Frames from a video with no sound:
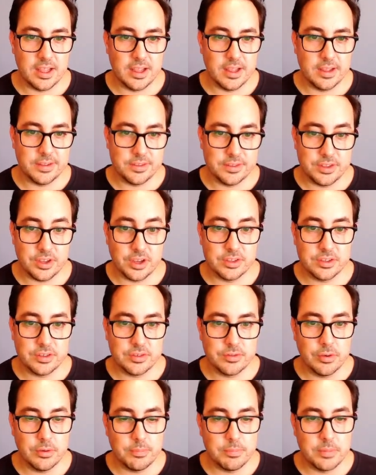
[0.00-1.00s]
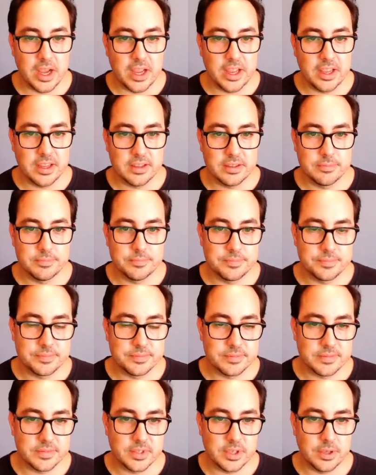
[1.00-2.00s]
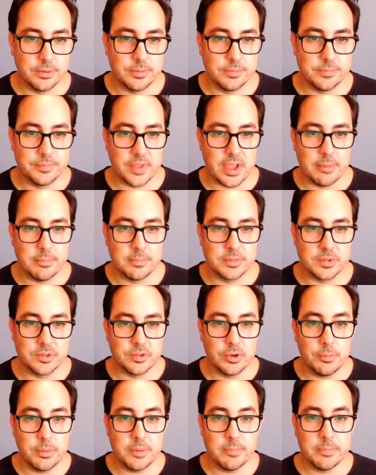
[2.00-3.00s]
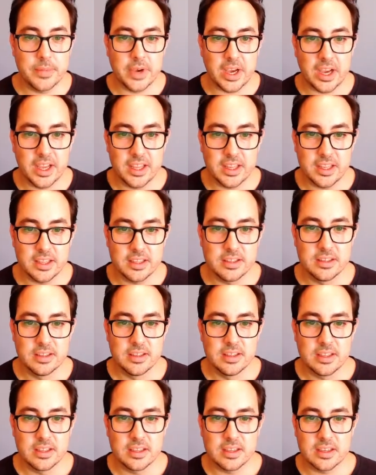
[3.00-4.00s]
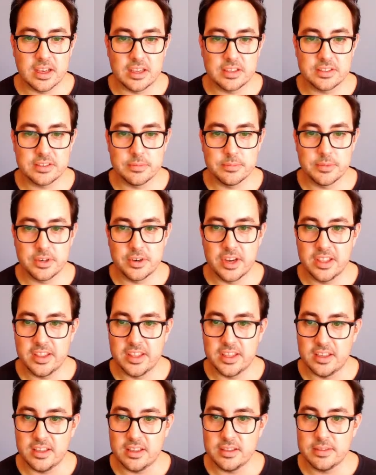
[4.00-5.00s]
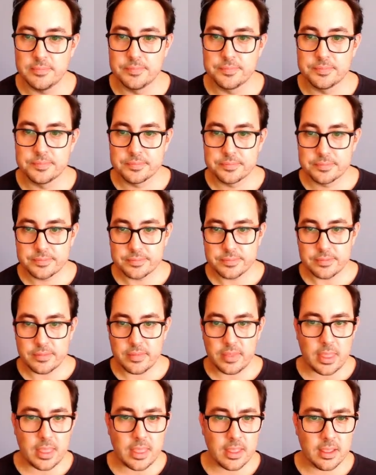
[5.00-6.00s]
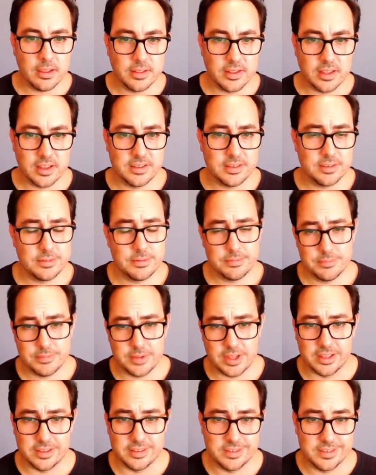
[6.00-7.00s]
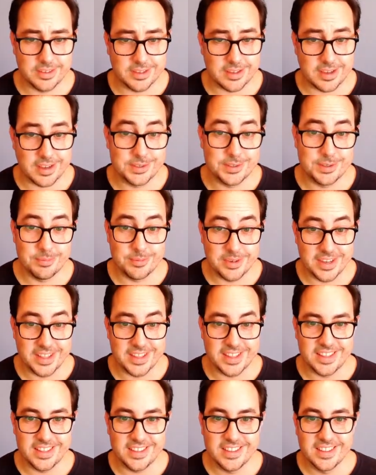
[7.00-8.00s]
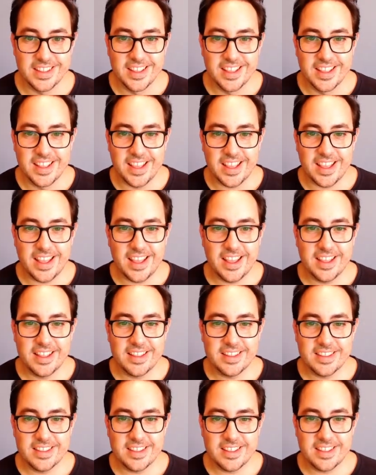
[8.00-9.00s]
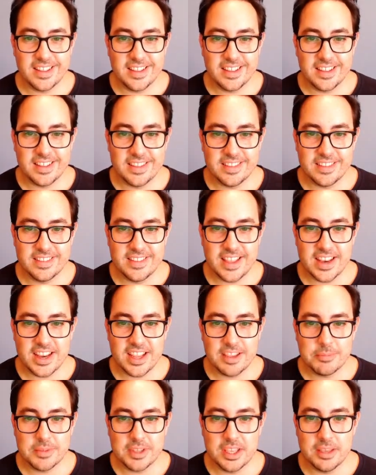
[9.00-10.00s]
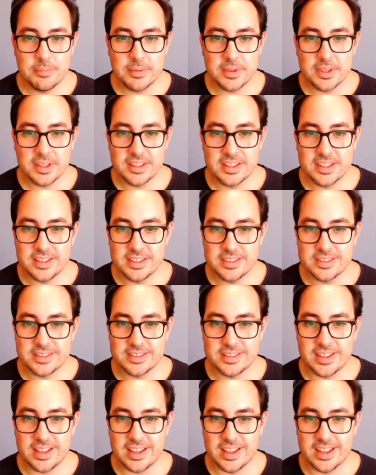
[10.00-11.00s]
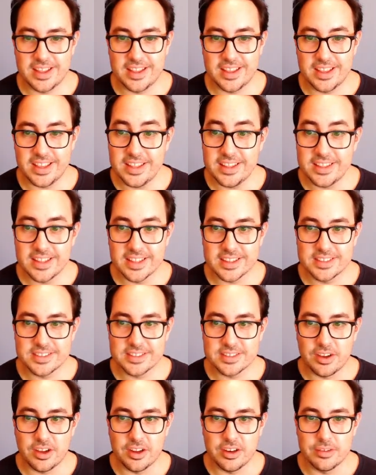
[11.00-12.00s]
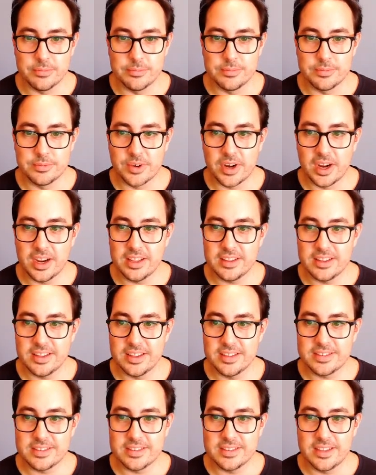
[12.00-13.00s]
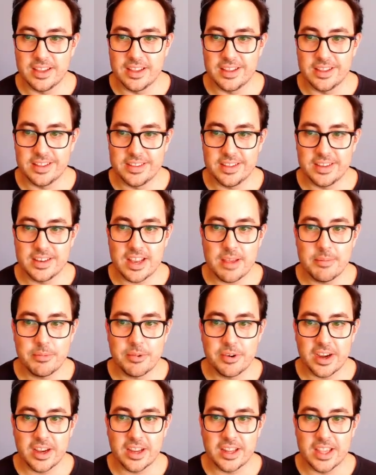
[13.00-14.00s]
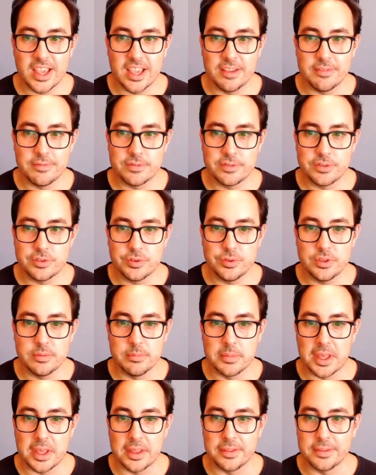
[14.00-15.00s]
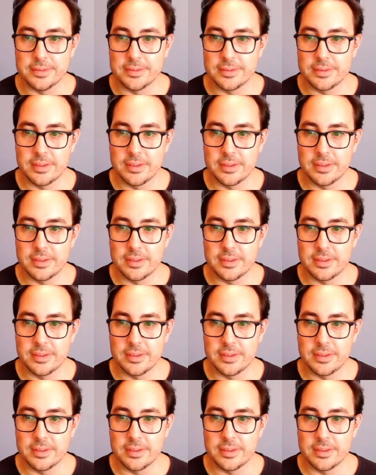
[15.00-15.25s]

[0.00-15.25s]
dot group by, so I'm grouping by customer ID, that is, well, the customer ID, and then I'm keeping this index column, right? It's the number I gave to the month,